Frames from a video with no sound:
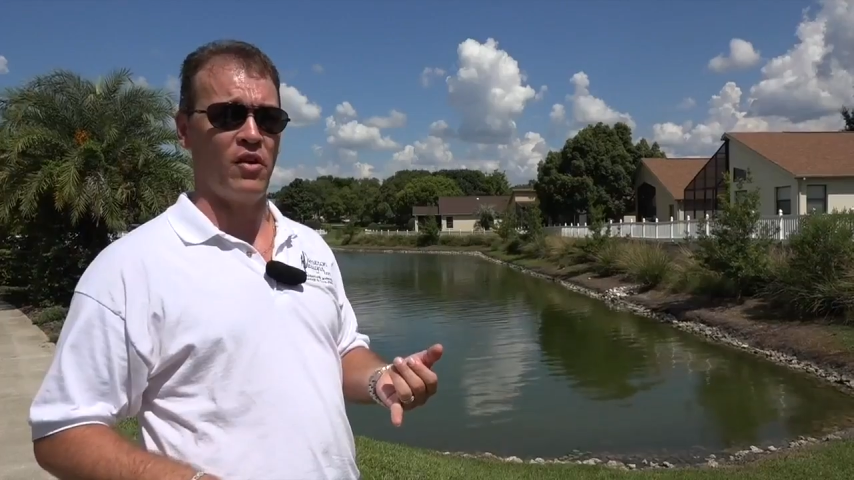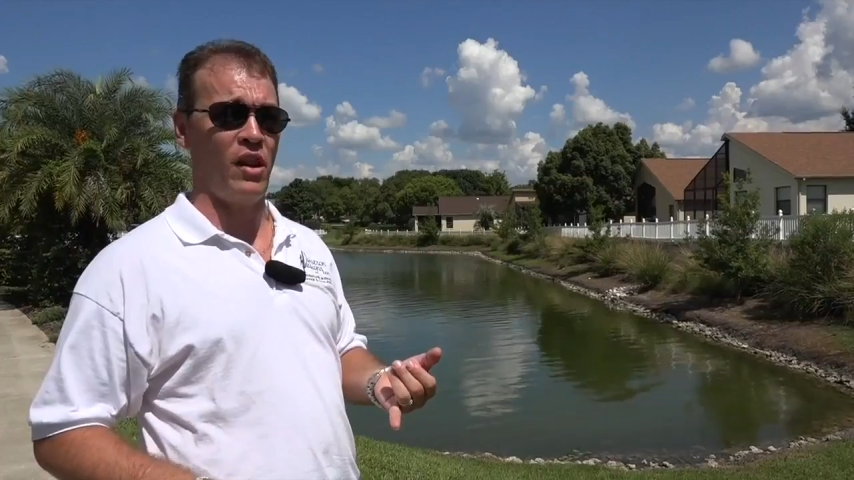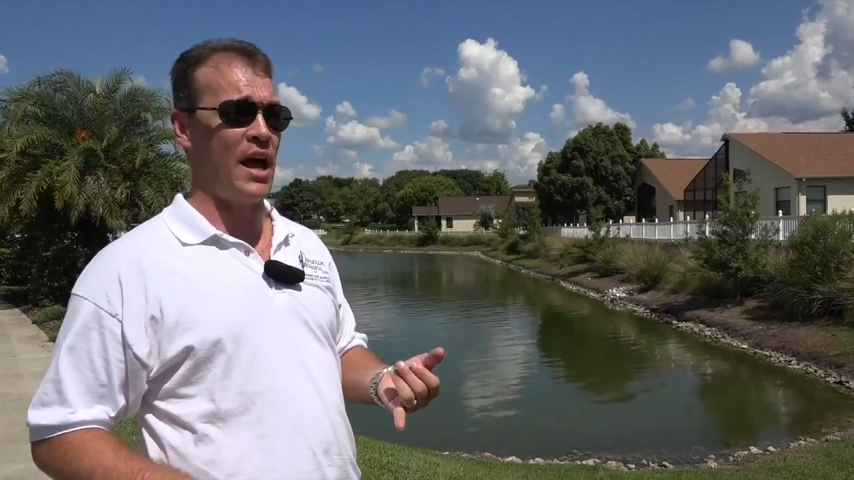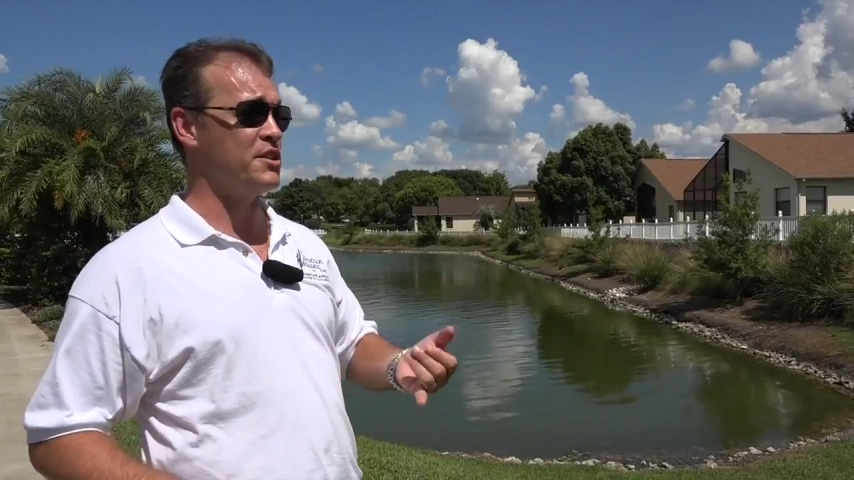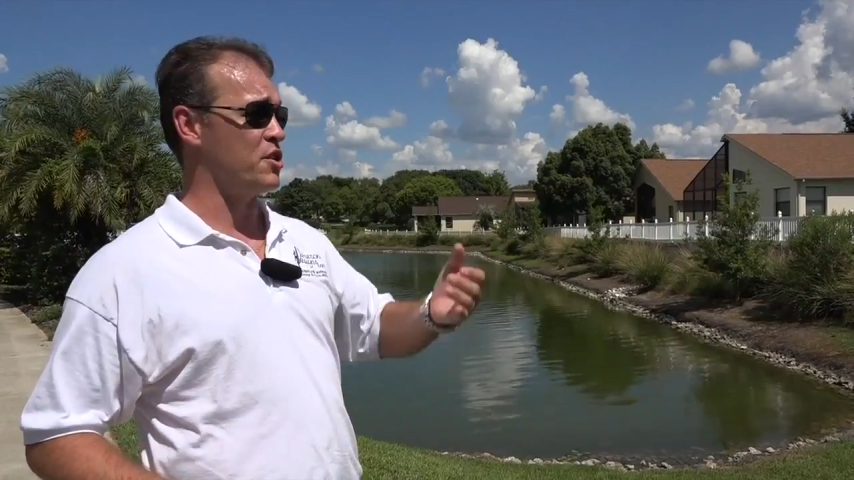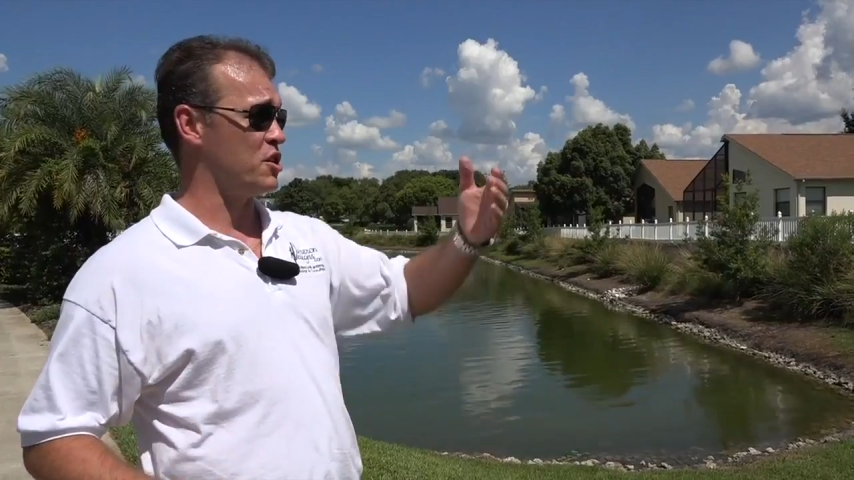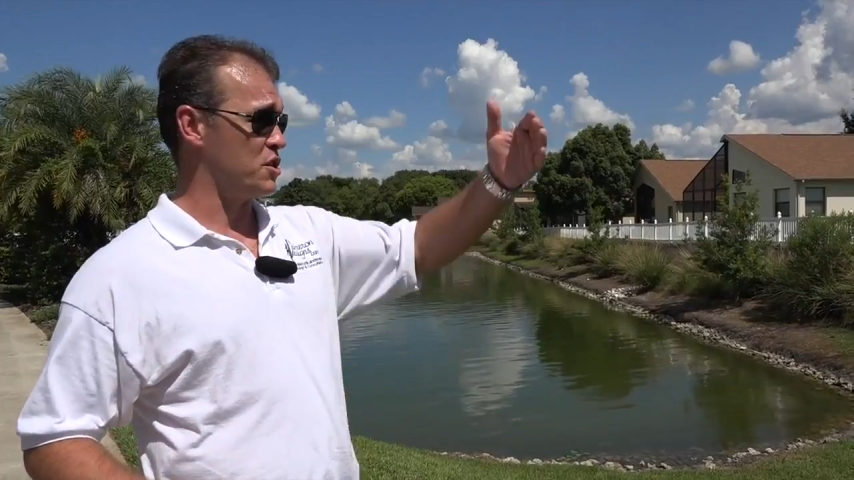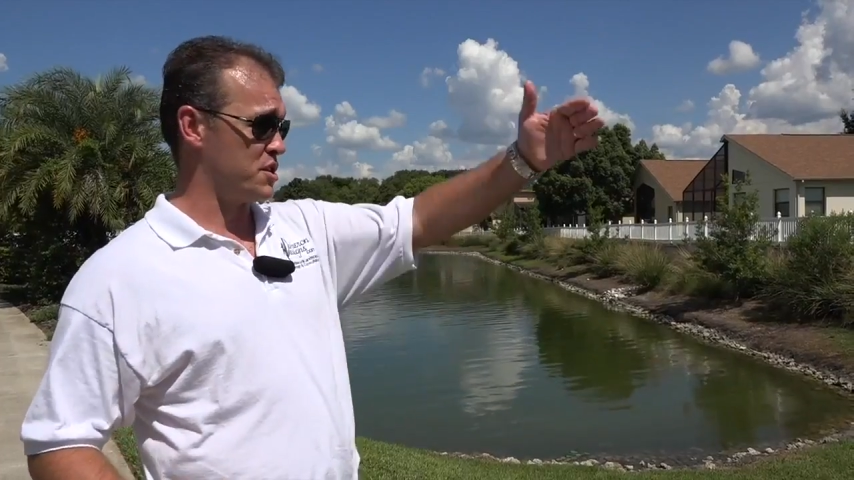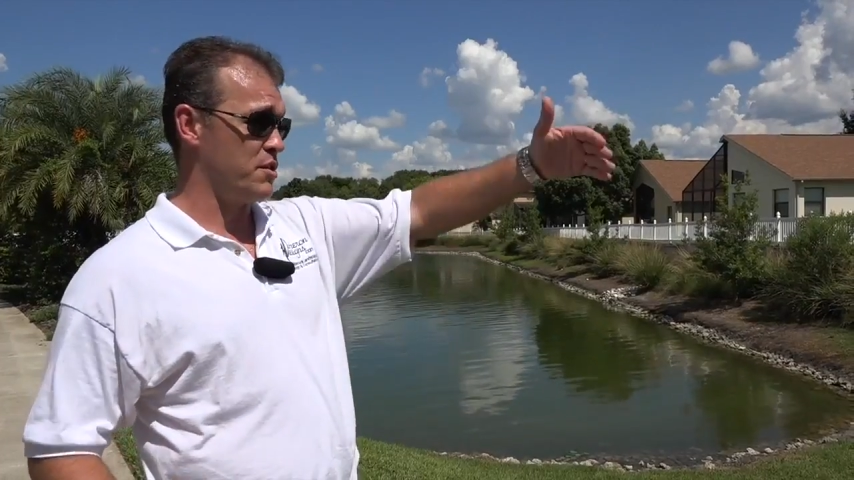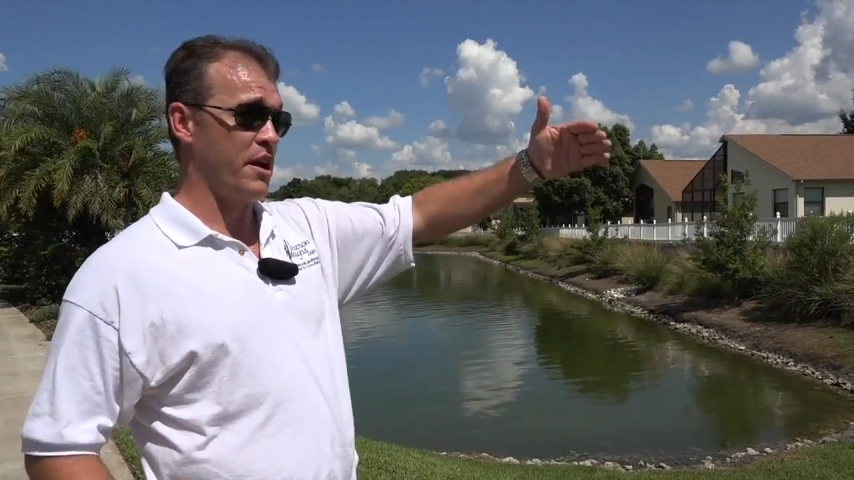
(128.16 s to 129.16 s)

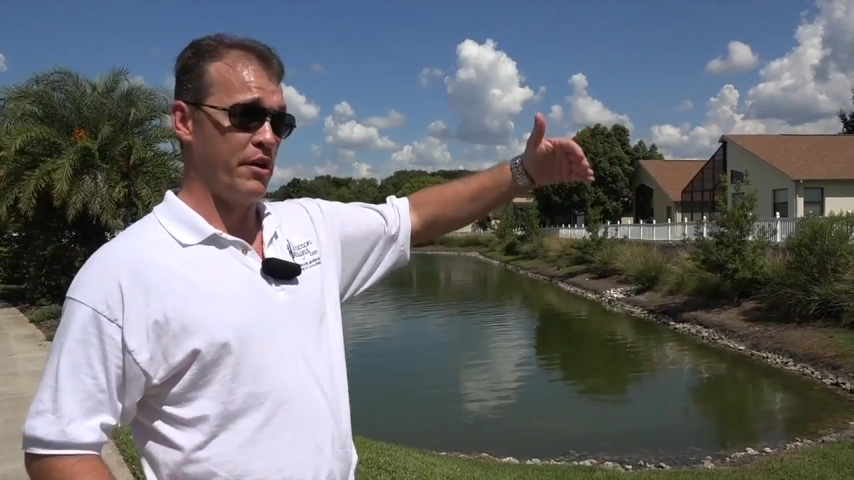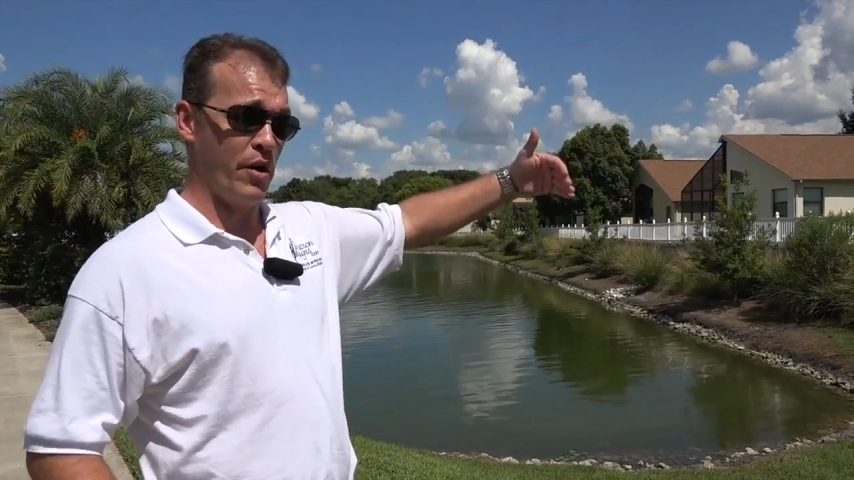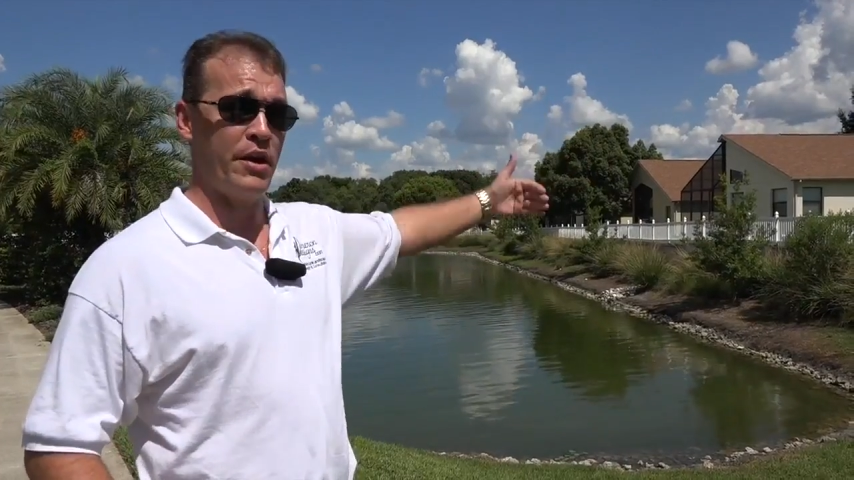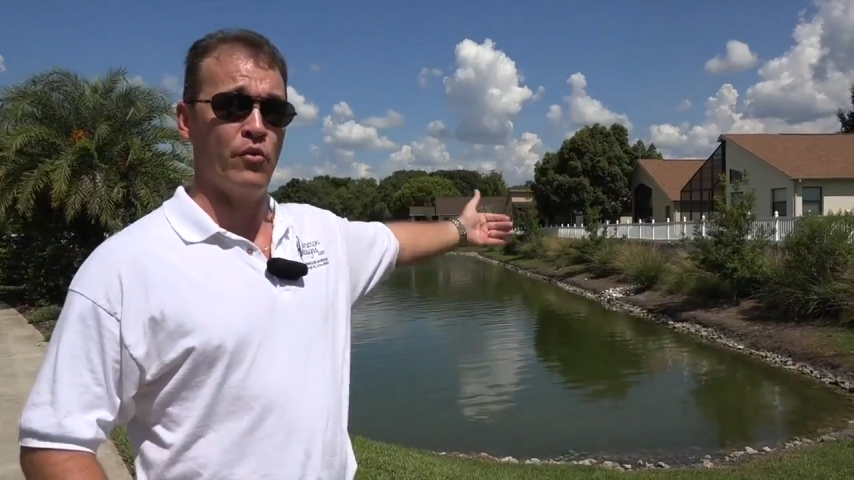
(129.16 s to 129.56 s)
fertilizers, and